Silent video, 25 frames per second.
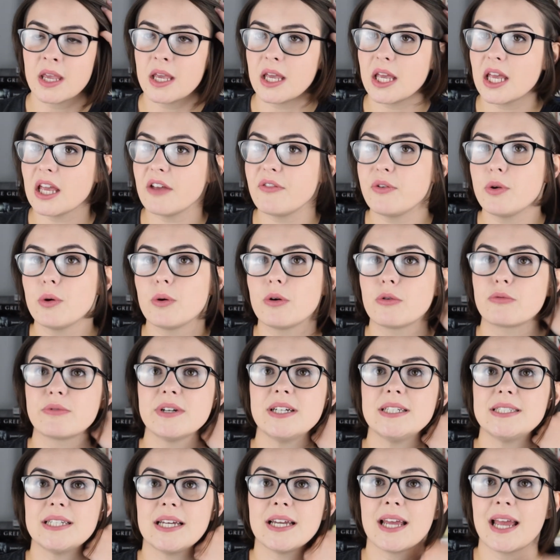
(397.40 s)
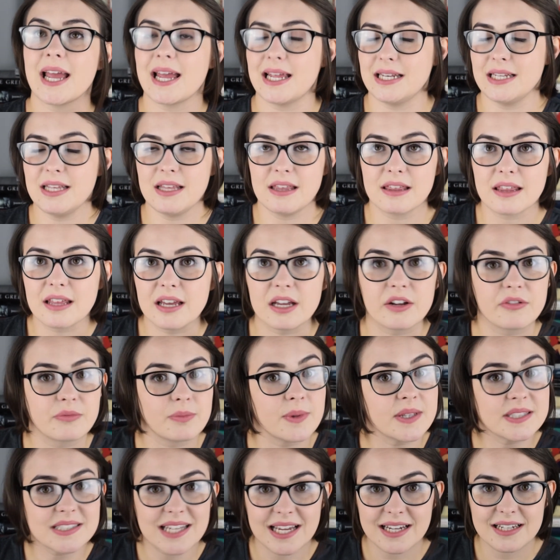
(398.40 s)
If you're reading anything from the
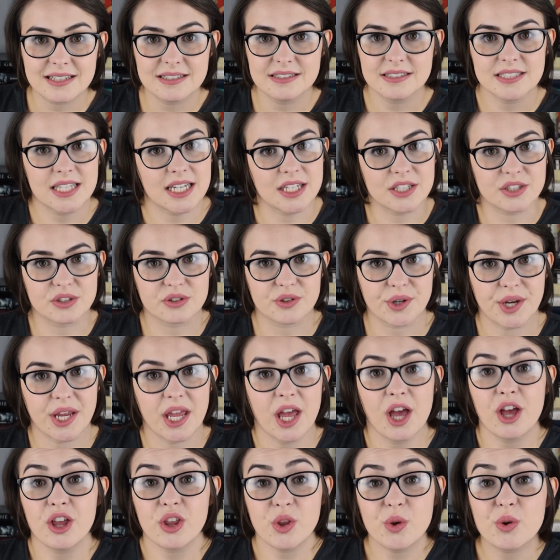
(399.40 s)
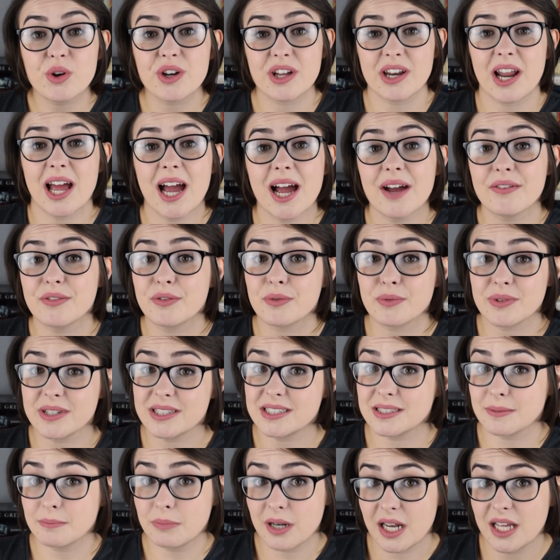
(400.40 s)
2nd century, you're going to have to read
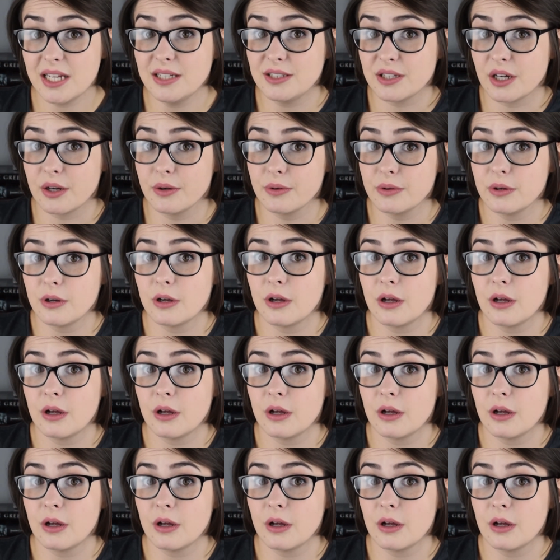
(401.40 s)
some Plato.